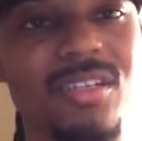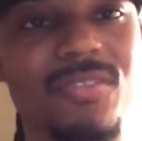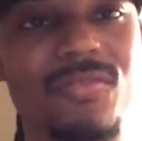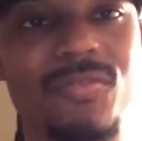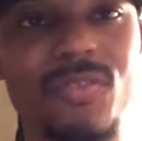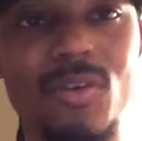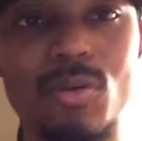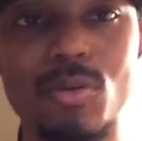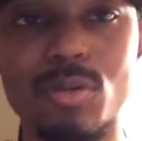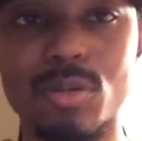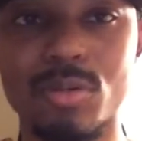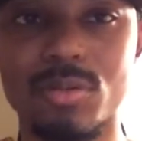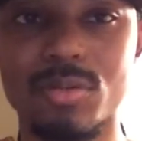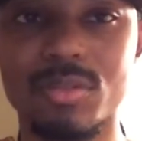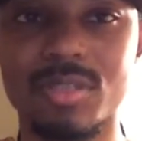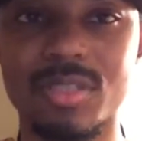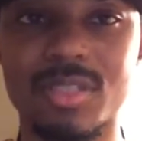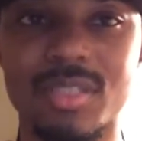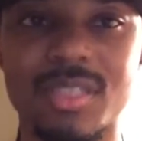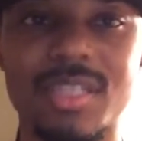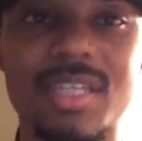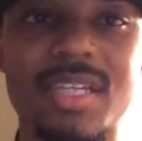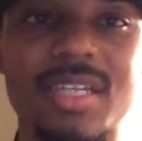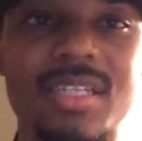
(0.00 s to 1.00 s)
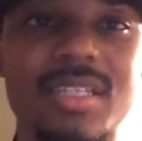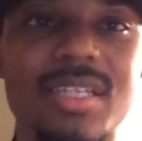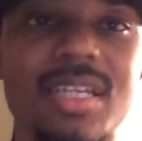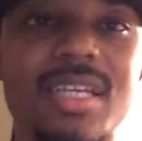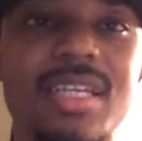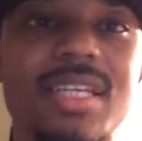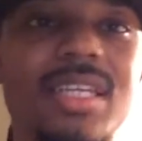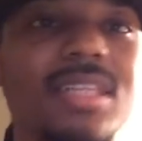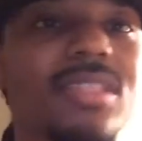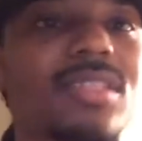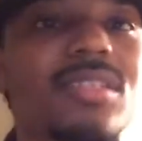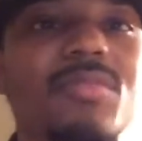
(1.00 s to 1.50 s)
photos and things
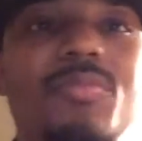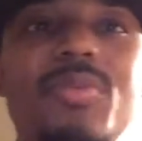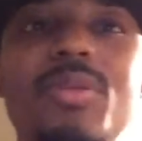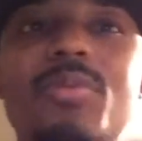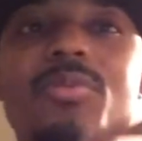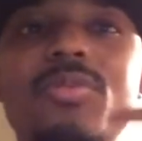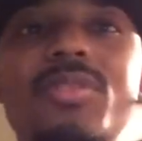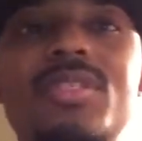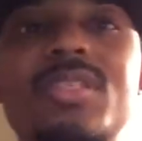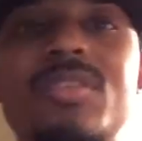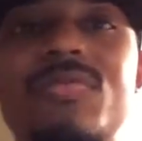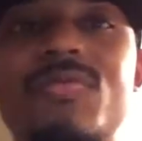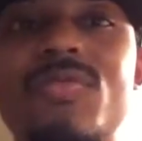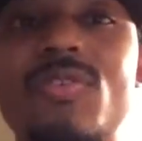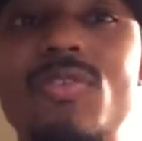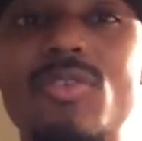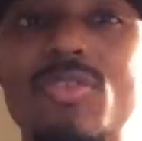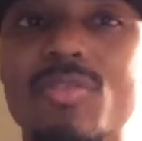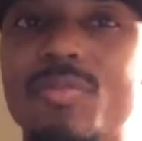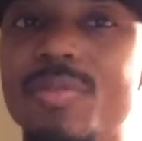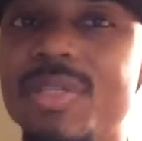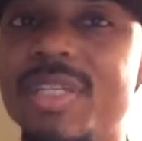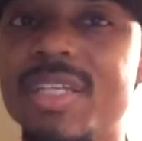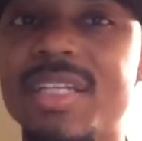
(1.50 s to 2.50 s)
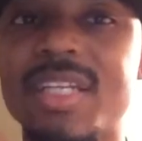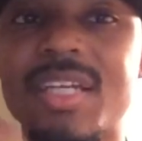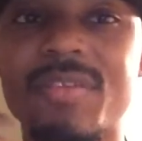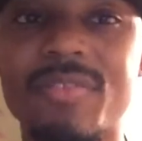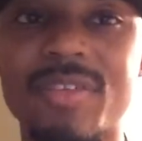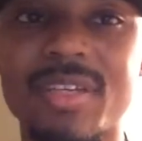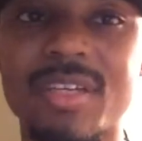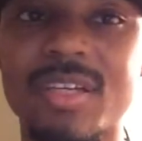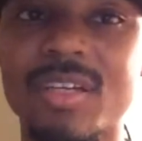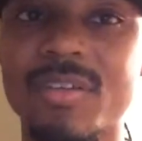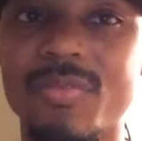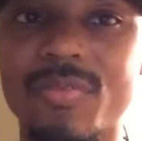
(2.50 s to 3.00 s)
like that. Some people see photos, but they
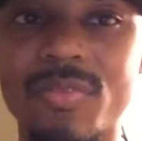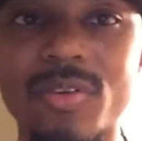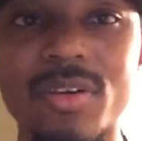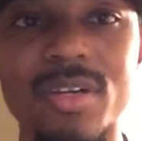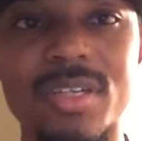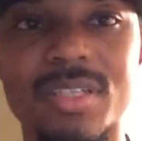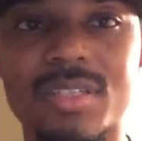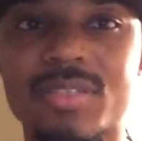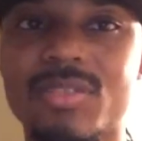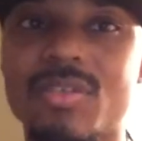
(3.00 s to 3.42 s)
never hear a voice.